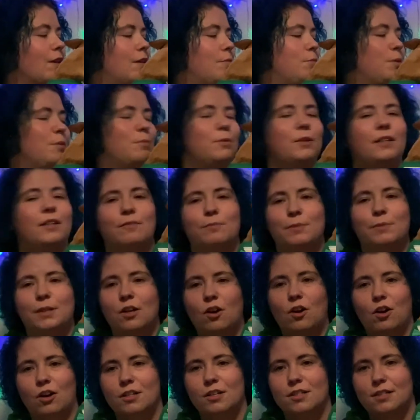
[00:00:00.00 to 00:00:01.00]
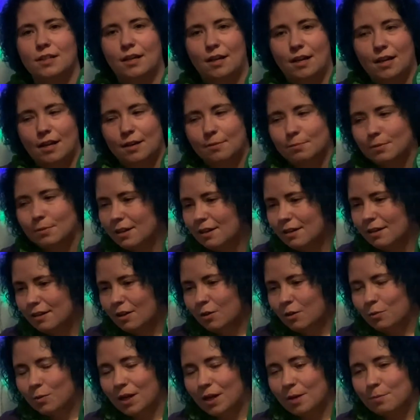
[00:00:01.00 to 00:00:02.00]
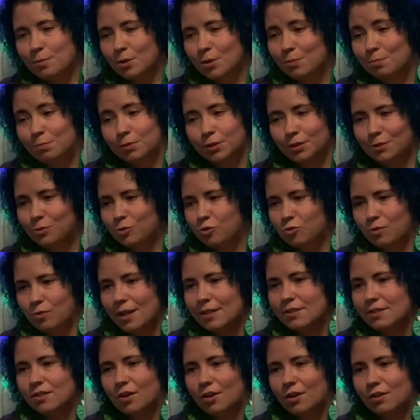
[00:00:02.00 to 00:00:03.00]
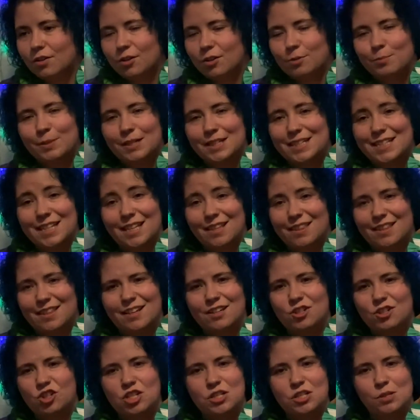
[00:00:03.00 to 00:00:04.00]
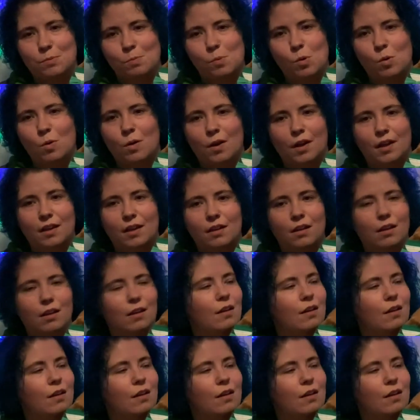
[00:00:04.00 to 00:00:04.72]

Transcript: people give me a hard time when I put a blue dress on her because they think she's a boy